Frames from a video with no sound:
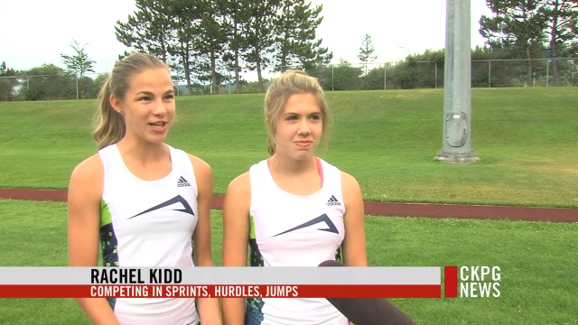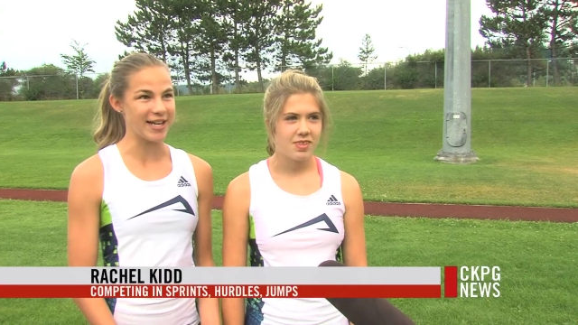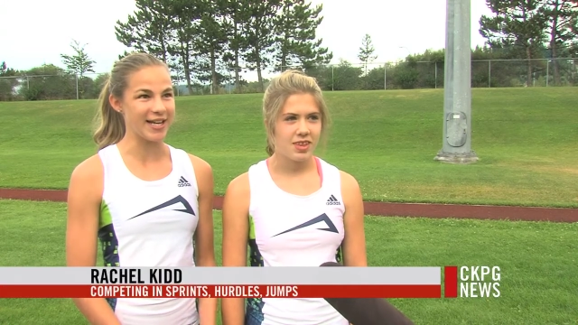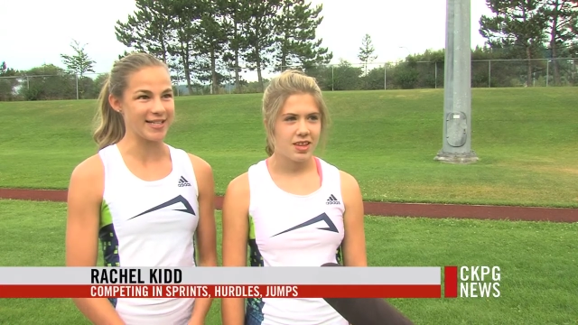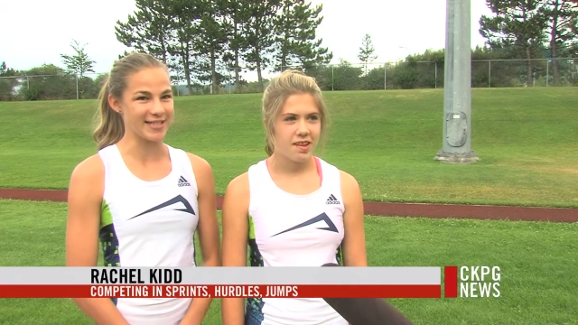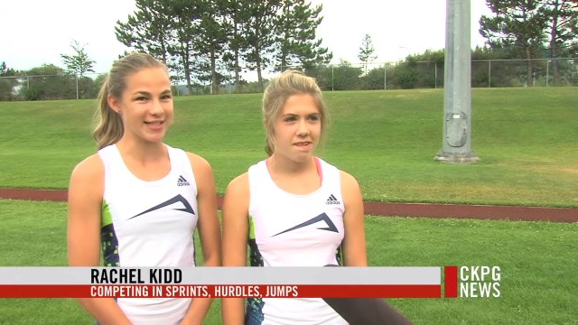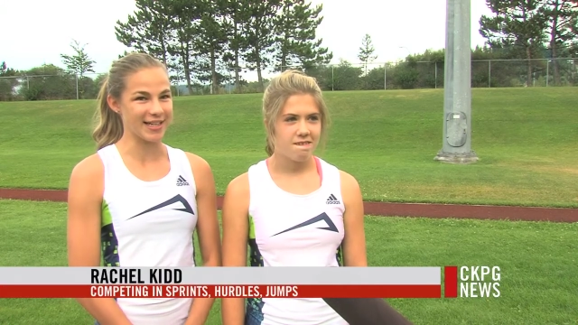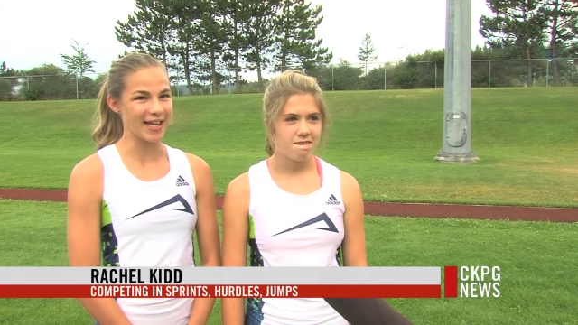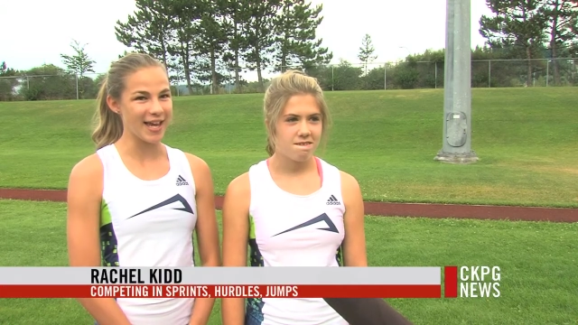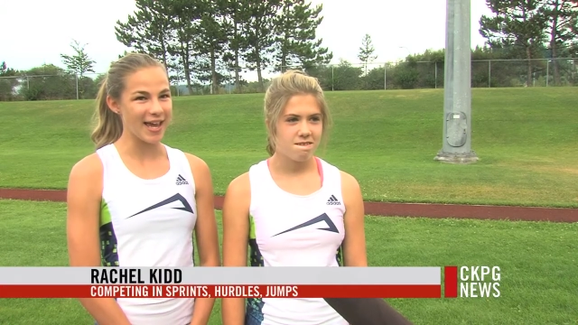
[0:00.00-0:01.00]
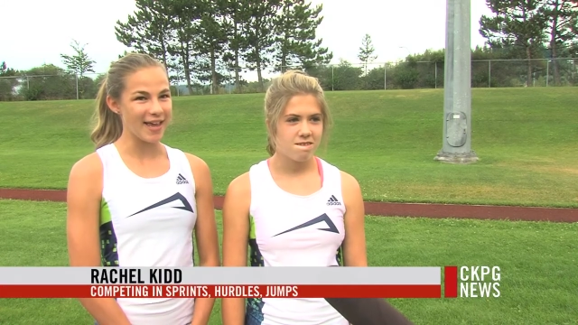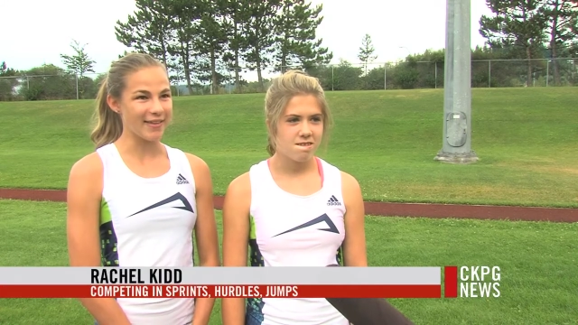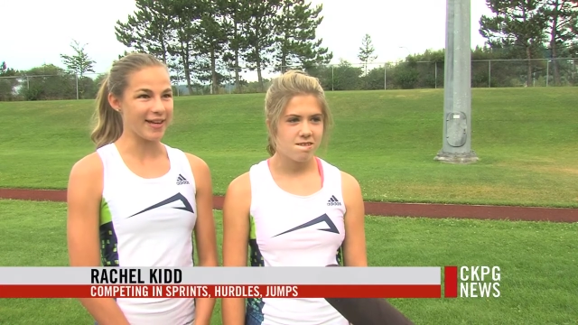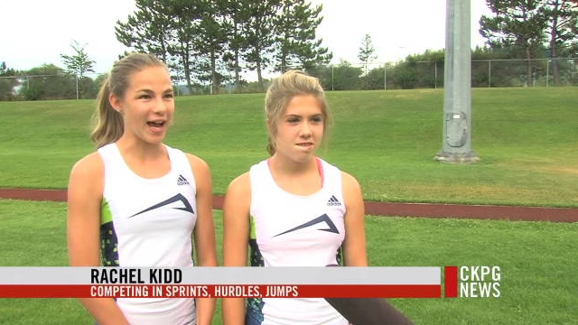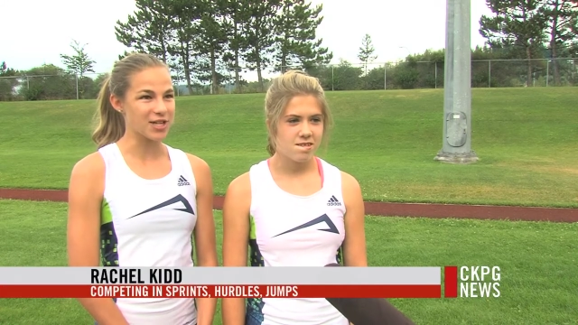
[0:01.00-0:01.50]
Speaker 1: JD's. It's like
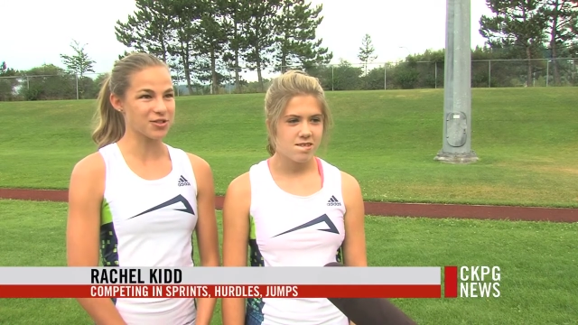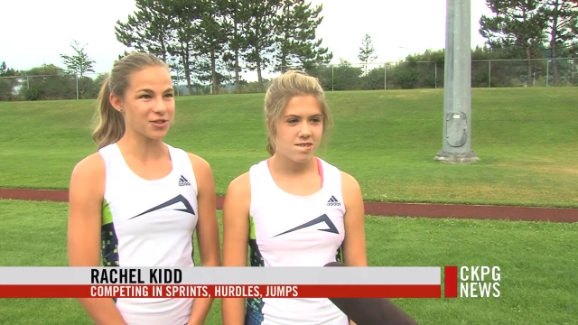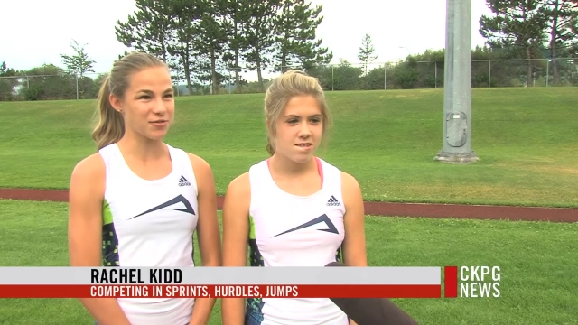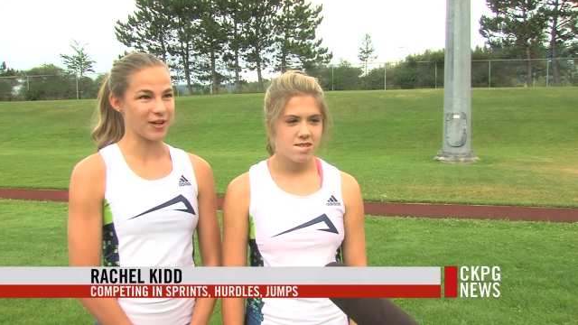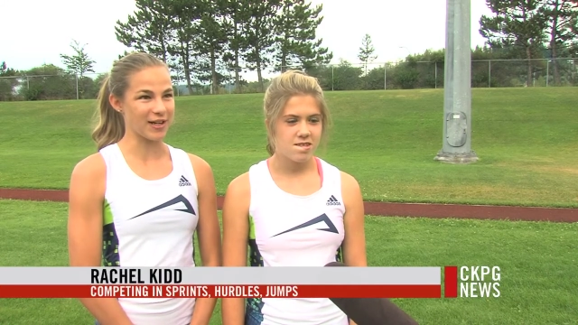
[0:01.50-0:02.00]
the nationals for